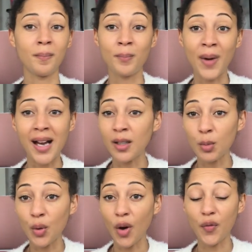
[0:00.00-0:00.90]
barely
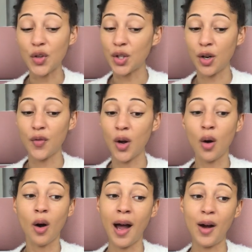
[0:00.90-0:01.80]
move off the sofa
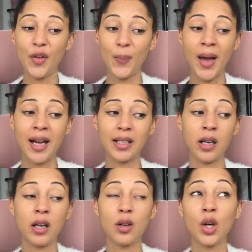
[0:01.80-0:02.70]
or out of bed, and
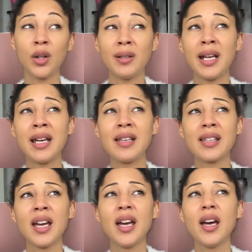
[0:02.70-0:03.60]
then other days
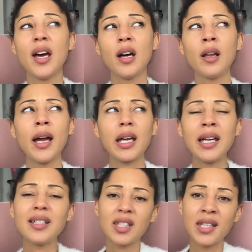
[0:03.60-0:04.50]
like
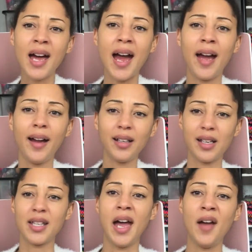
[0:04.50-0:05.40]
it's there and
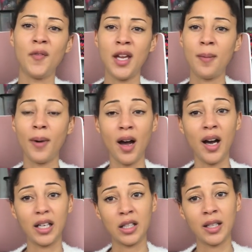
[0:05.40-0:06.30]
it's heavy, but I
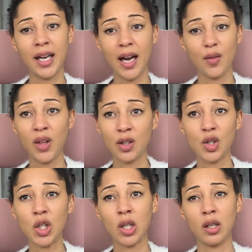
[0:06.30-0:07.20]
can get things
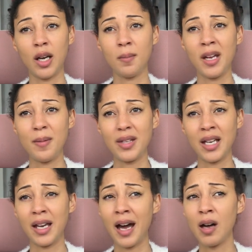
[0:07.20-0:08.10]
done, like maybe
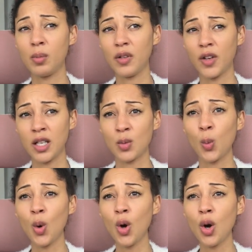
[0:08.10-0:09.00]
take Albie for his
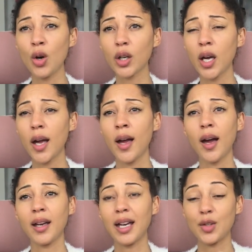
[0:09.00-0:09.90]
walk
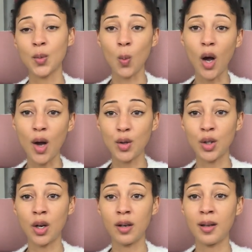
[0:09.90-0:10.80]
and get some work
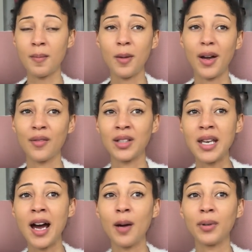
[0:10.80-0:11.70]
done, and then maybe have a
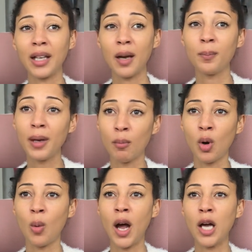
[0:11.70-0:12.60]
nap and get a bit
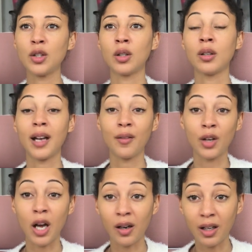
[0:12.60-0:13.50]
more work done and have
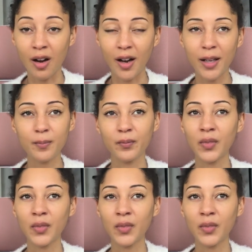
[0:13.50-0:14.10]
an early night.